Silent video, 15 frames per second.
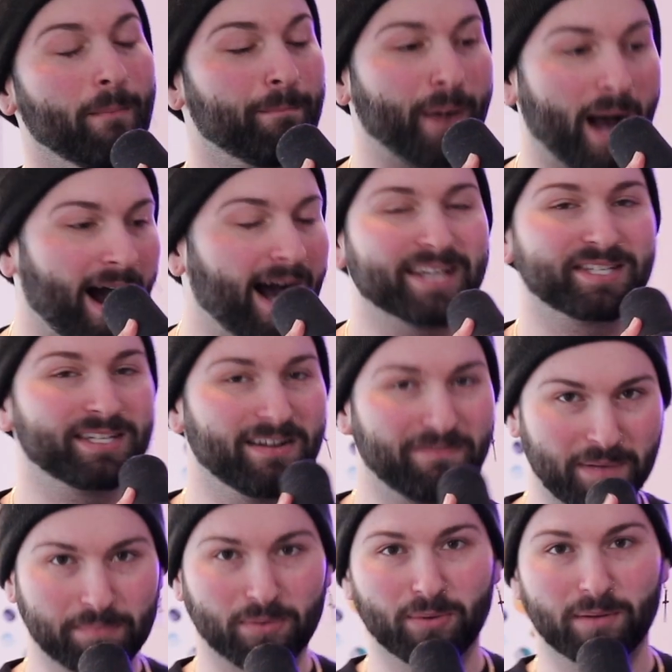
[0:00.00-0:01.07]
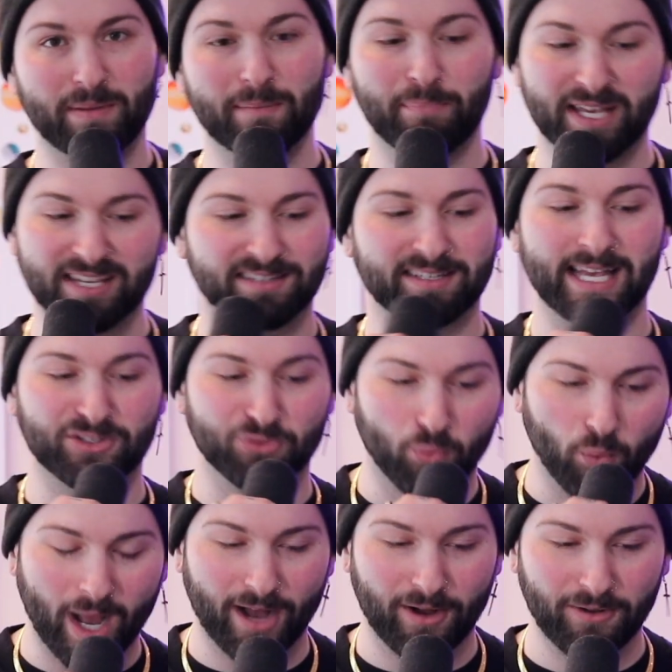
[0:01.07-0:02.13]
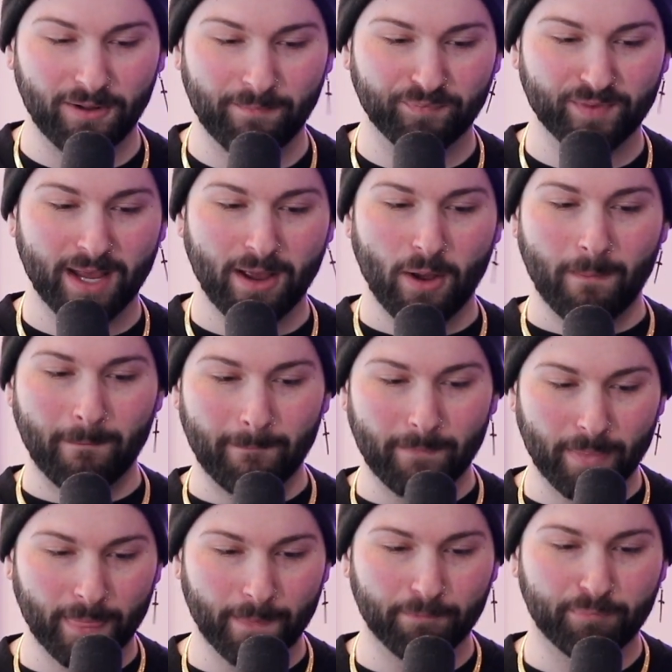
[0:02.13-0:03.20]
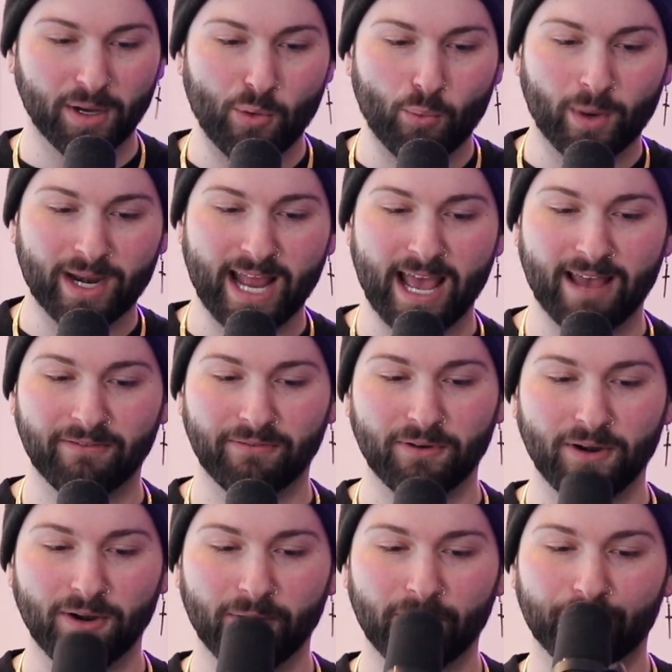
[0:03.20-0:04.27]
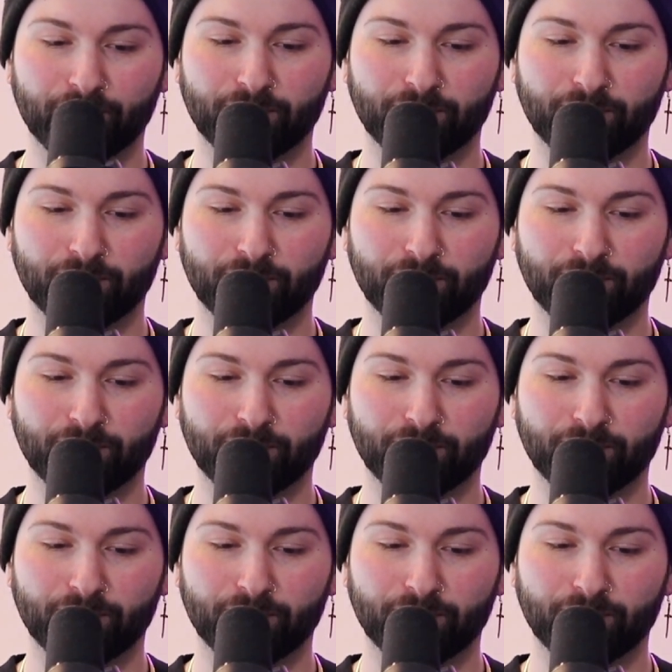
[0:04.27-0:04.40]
positive people would be pissed as well. But whenever